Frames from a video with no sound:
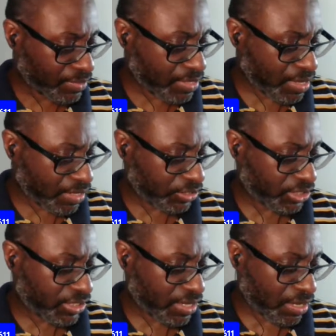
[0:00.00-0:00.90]
yeah.
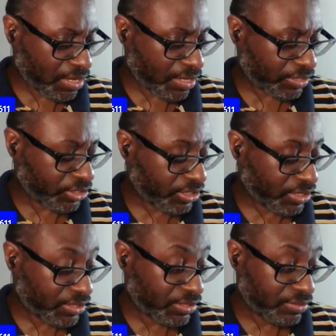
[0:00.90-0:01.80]

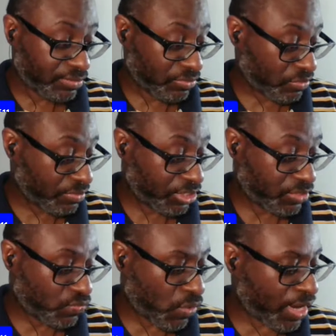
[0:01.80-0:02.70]
She
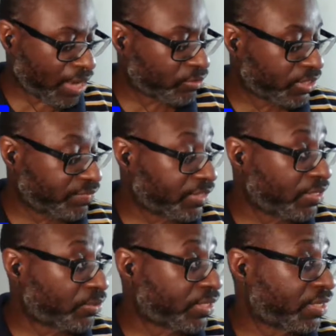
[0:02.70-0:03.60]
won. I don't even
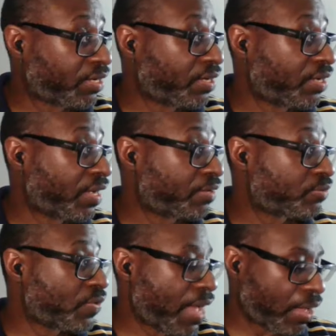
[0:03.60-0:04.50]
know the I
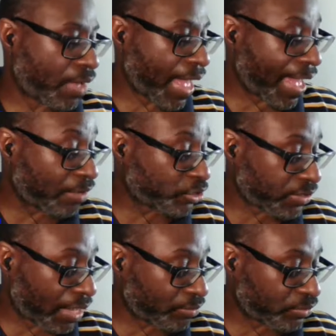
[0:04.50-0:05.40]
don't know
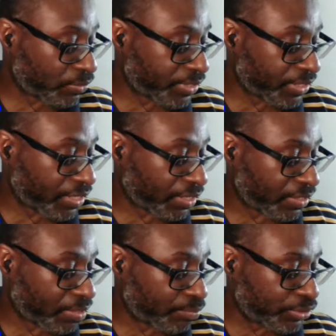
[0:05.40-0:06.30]
I don't know the
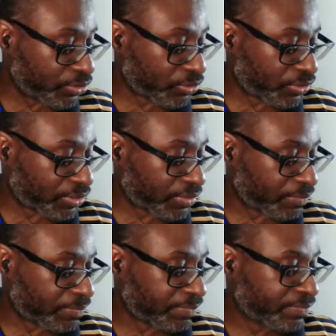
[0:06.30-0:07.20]
numbers
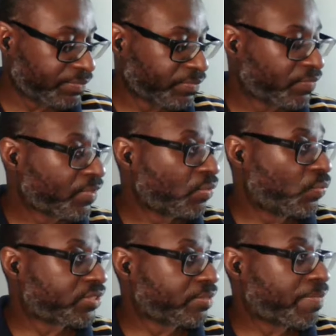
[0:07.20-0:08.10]
on
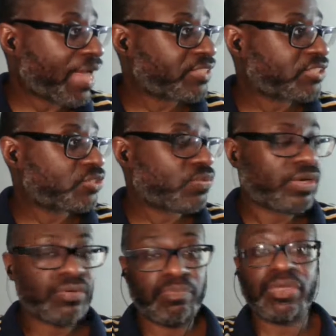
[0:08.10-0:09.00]
what the matches
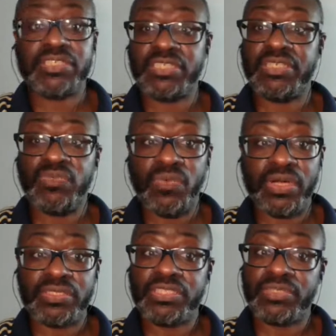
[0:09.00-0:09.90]
were, but she
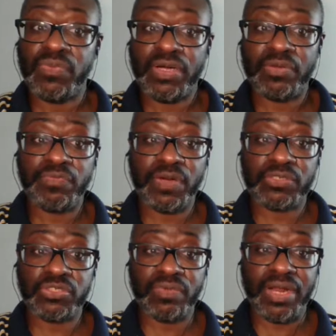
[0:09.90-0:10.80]
won. She won her
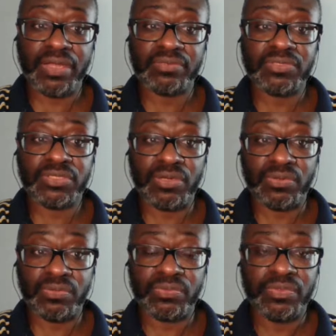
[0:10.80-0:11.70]
first round.
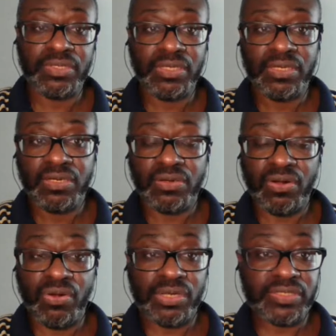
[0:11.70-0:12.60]
So
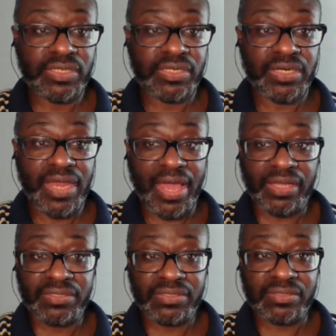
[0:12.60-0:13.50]
on to the
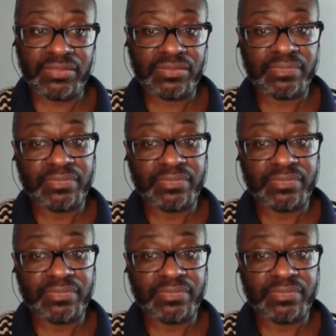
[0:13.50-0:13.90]
next.